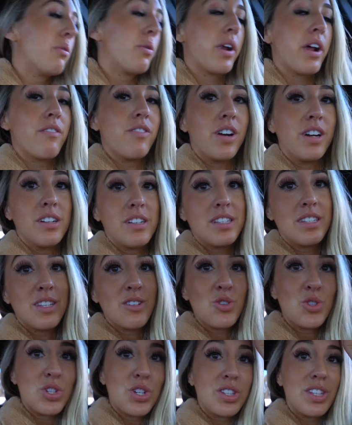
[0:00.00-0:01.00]
But whatever, at least
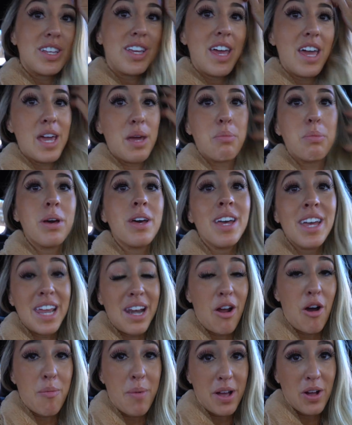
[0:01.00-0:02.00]
it was on the cape
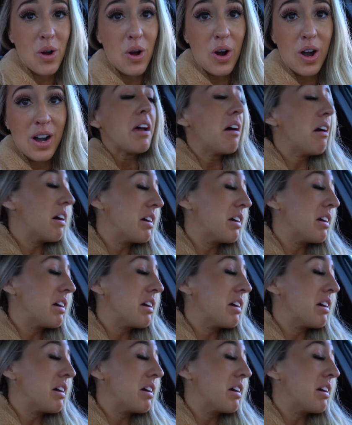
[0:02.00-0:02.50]
and not my car.